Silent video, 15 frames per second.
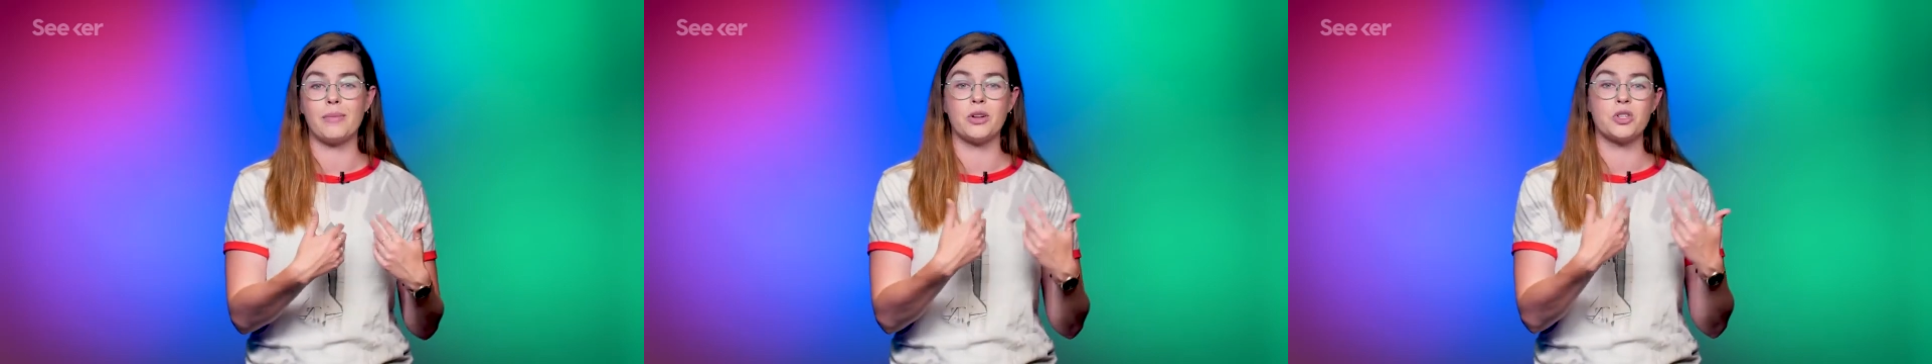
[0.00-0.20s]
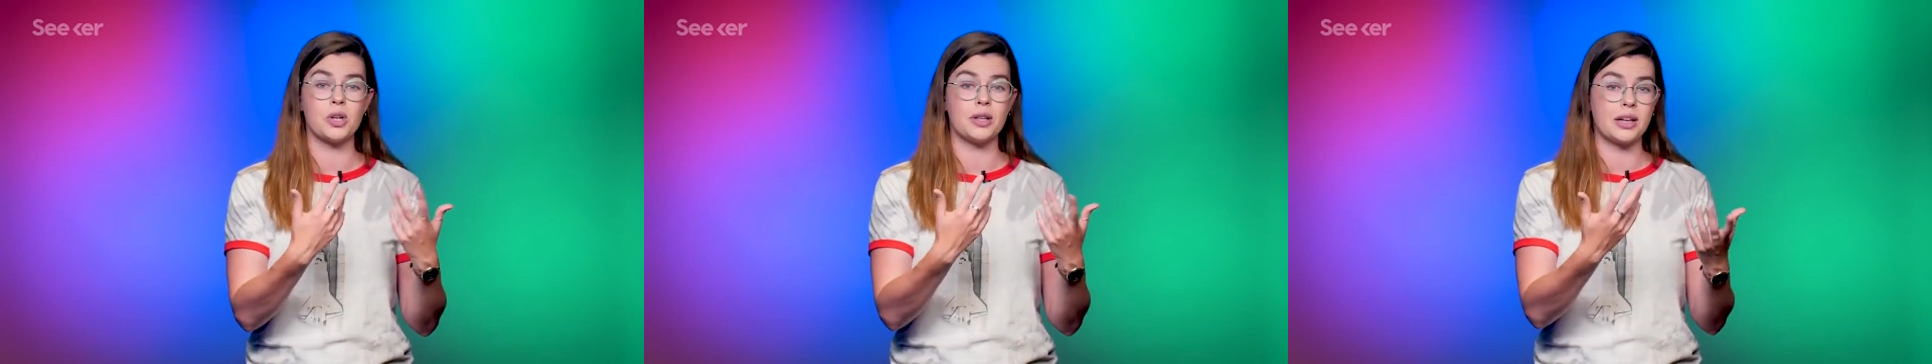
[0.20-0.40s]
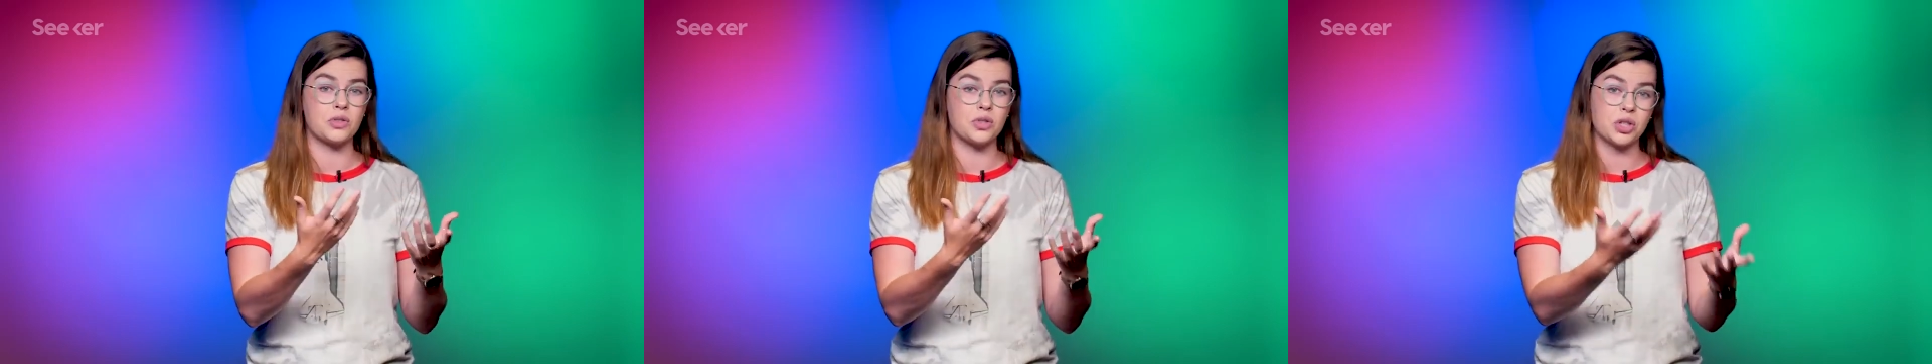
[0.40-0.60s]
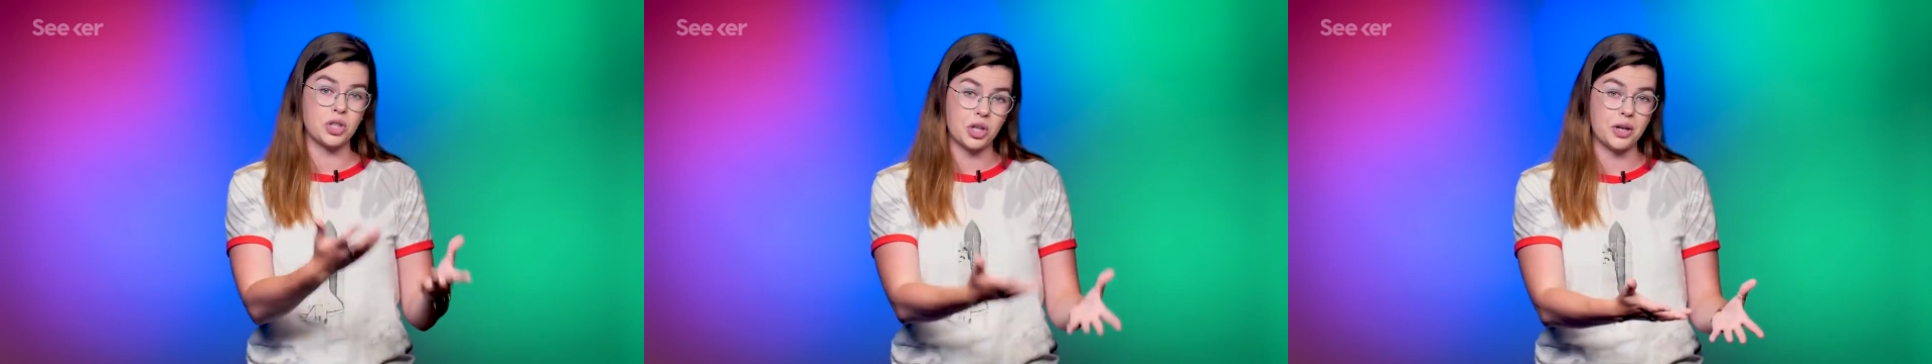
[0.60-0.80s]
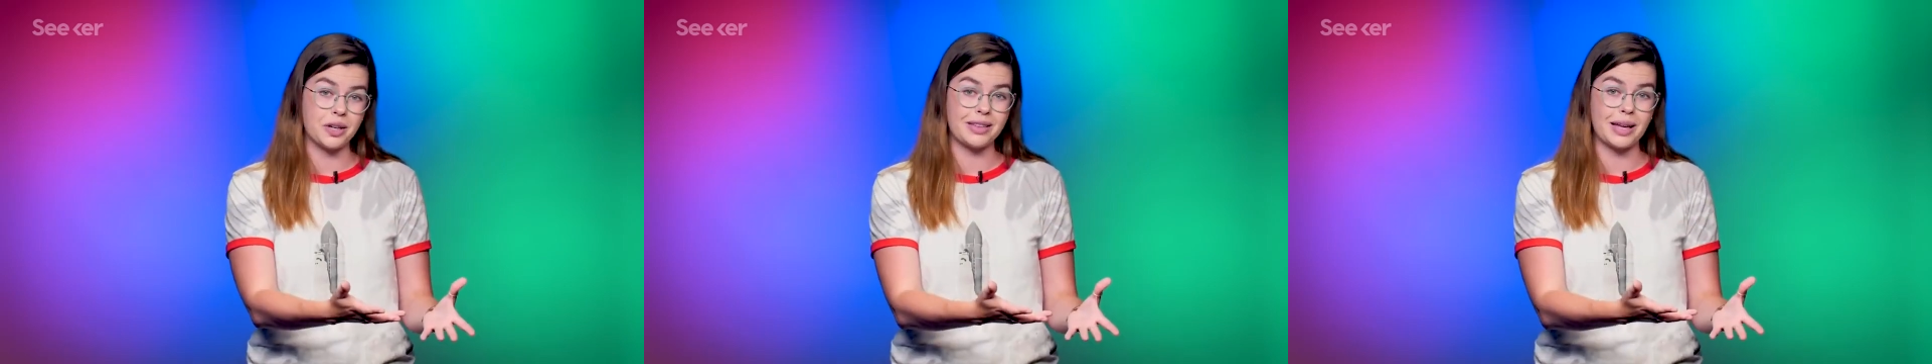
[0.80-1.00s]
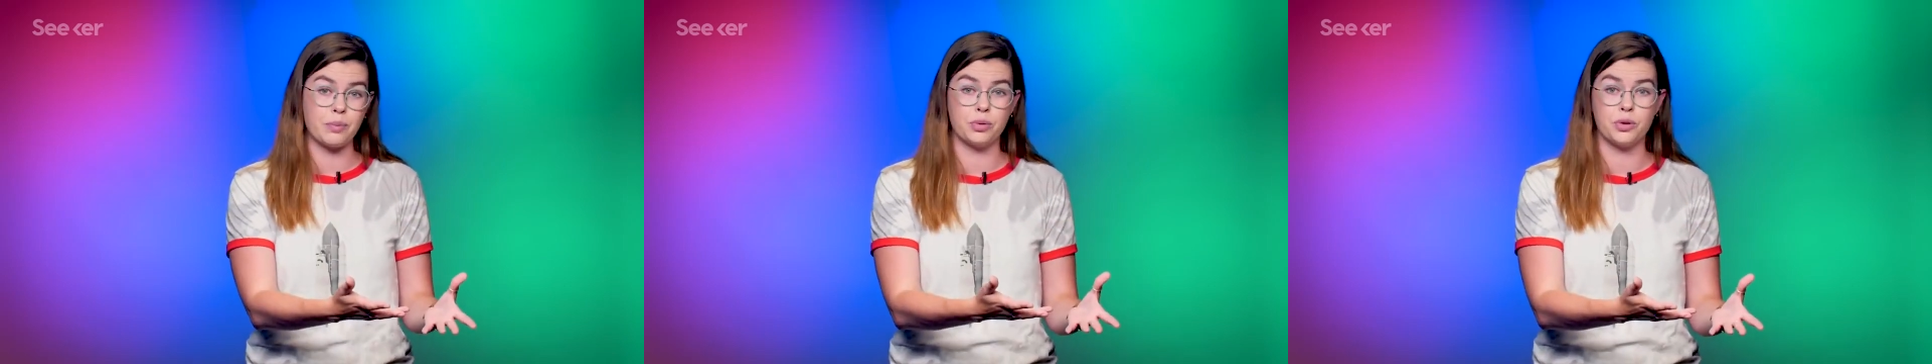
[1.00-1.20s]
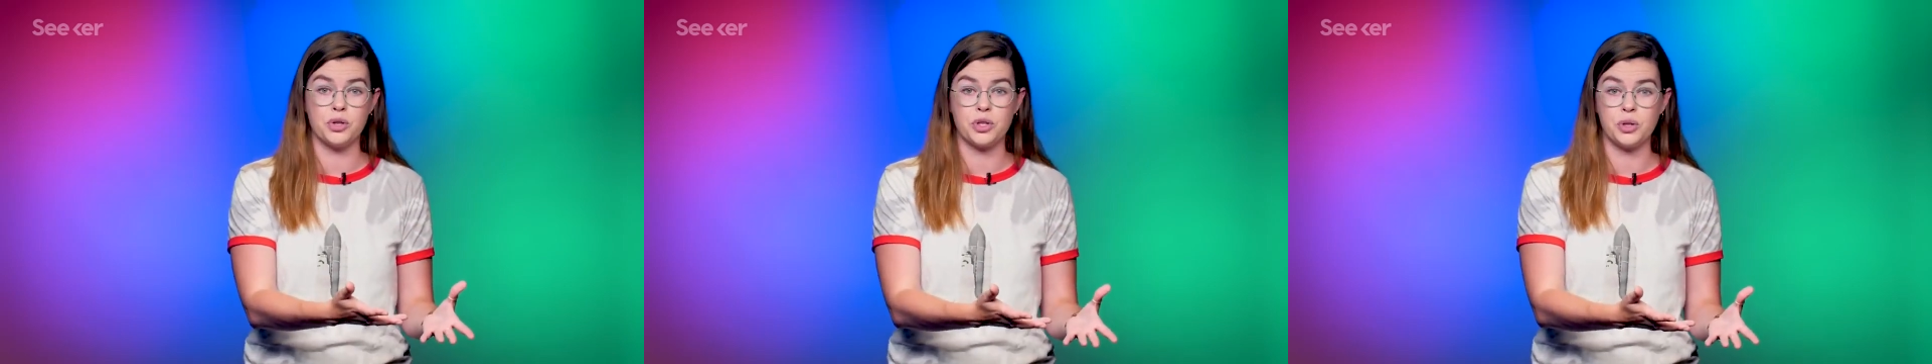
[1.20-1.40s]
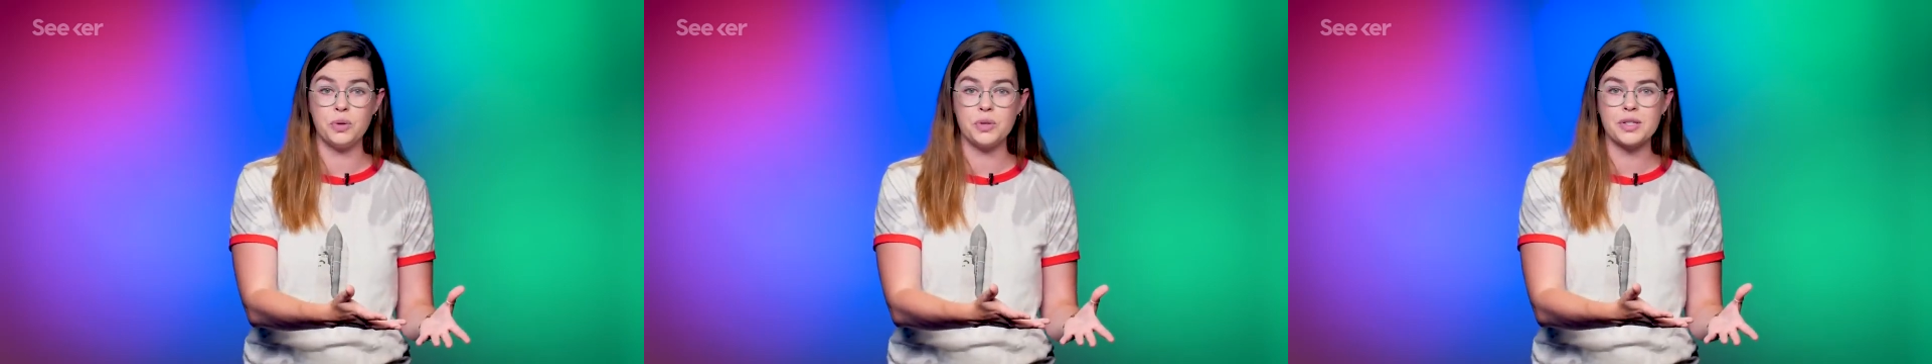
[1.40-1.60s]
much electric current they
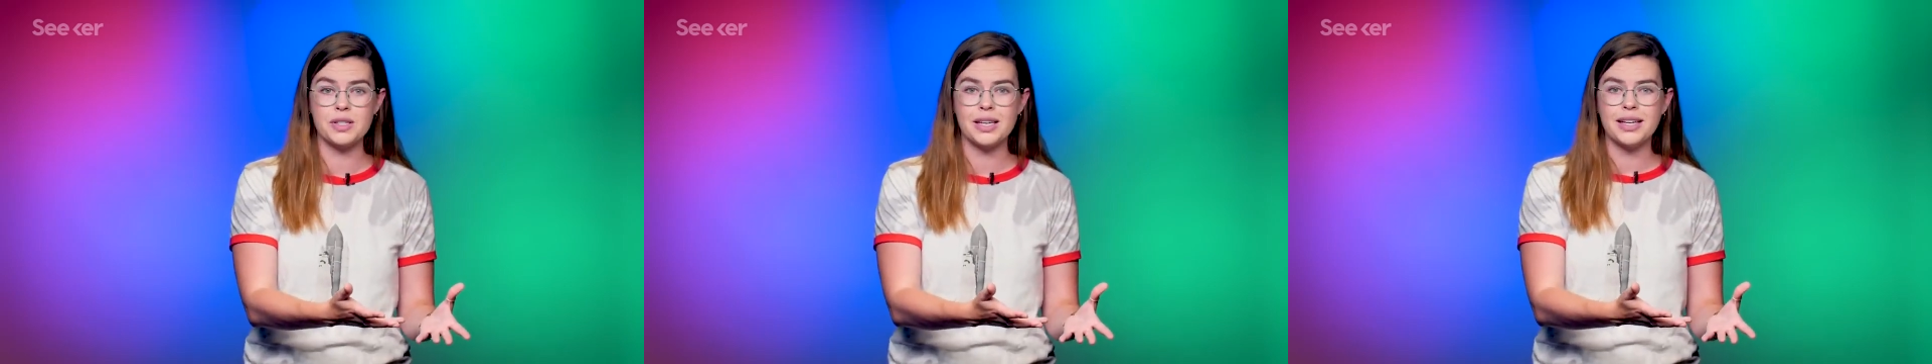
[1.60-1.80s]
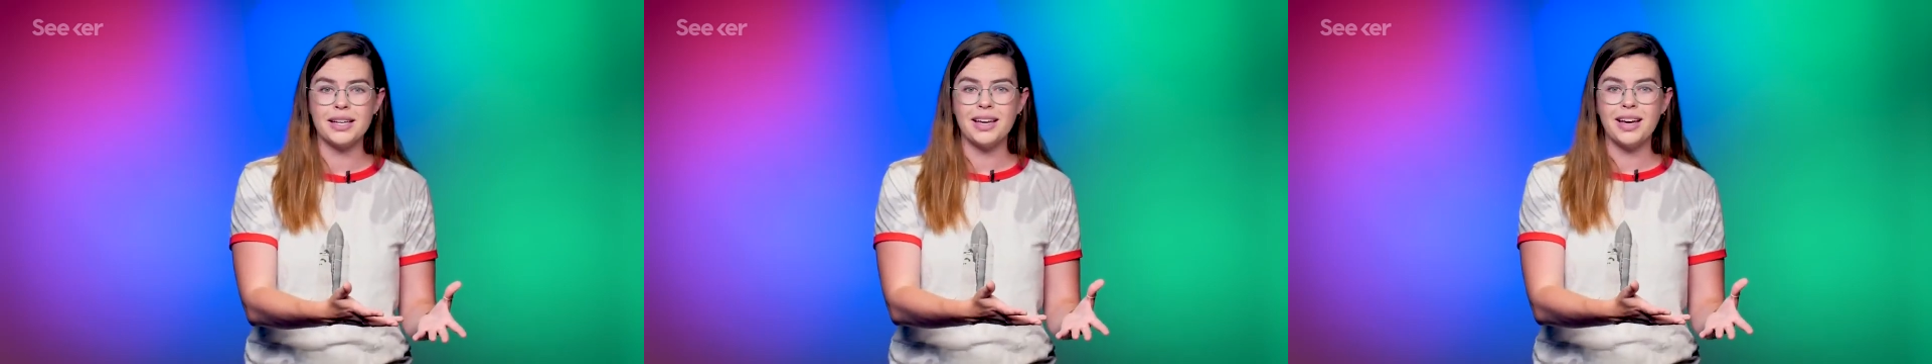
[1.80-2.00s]
produce,